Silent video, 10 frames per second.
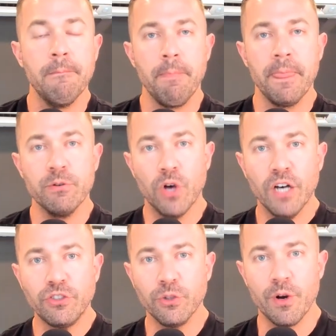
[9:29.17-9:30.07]
It was
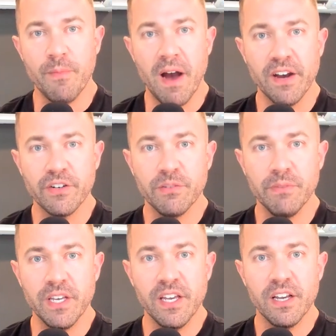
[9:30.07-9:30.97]
also a reminder to
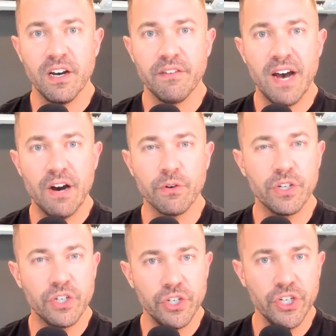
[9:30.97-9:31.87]
me of how
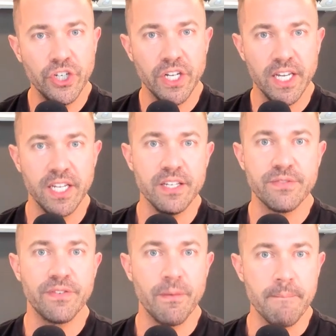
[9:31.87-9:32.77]
good it is
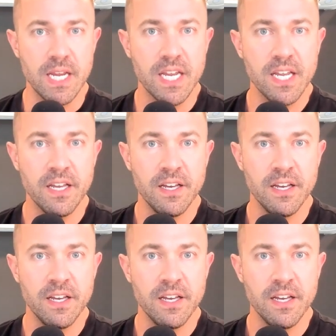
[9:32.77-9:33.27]
for me